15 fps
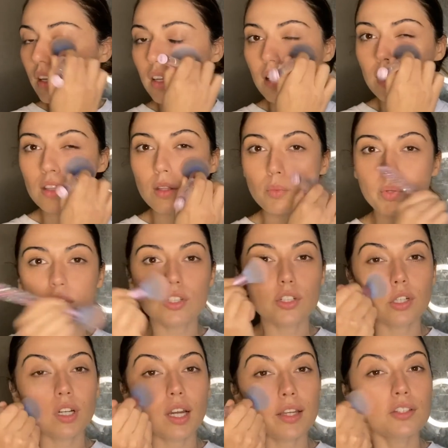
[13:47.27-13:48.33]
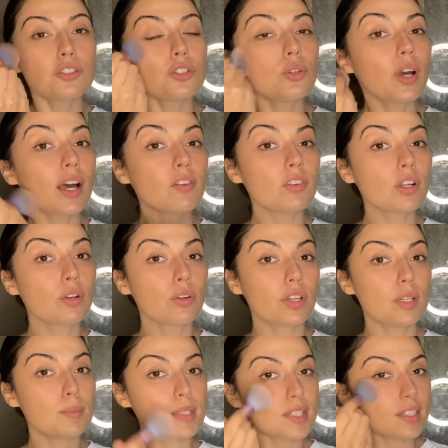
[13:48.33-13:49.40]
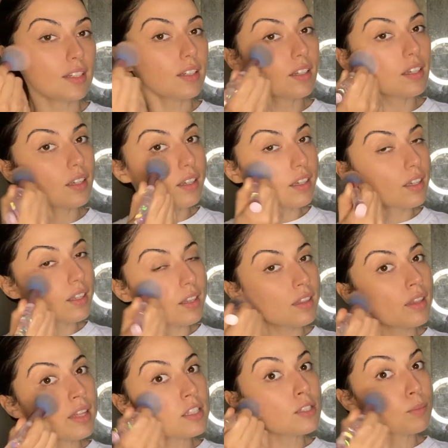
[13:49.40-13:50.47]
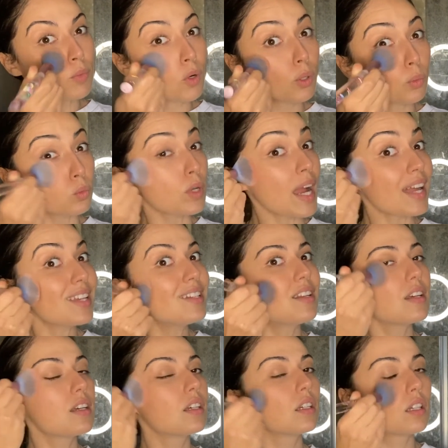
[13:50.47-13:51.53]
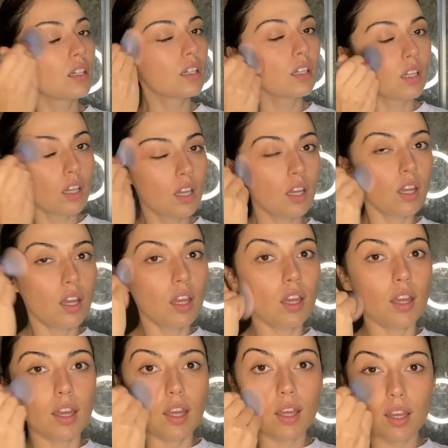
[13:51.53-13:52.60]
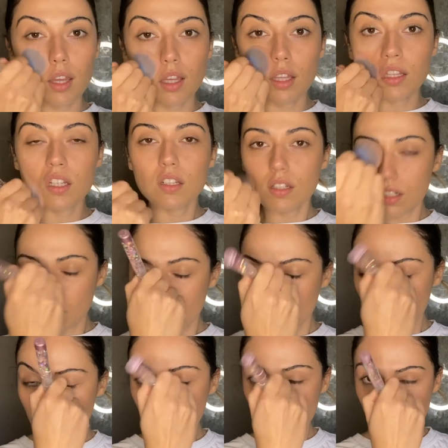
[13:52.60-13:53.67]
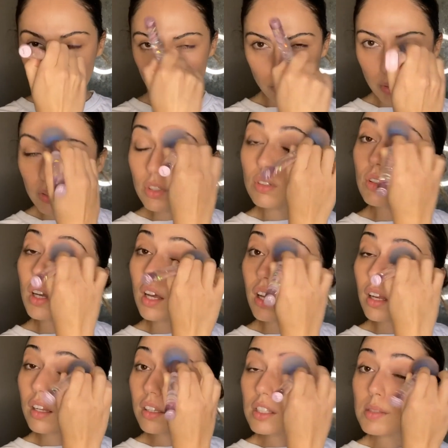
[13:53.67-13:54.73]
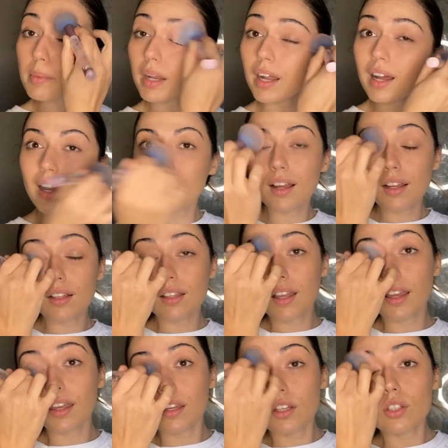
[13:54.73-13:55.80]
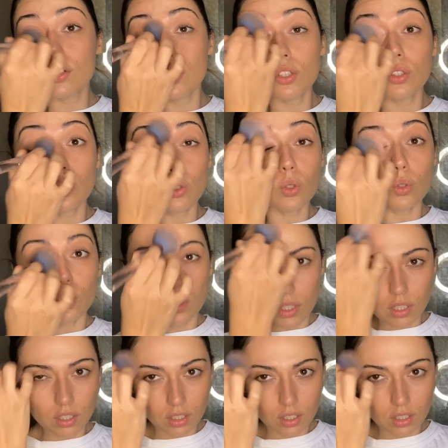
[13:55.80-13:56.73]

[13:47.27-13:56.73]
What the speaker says: In the winter, I do have a cream stick that's more red. And I don't know about you guys, but I like to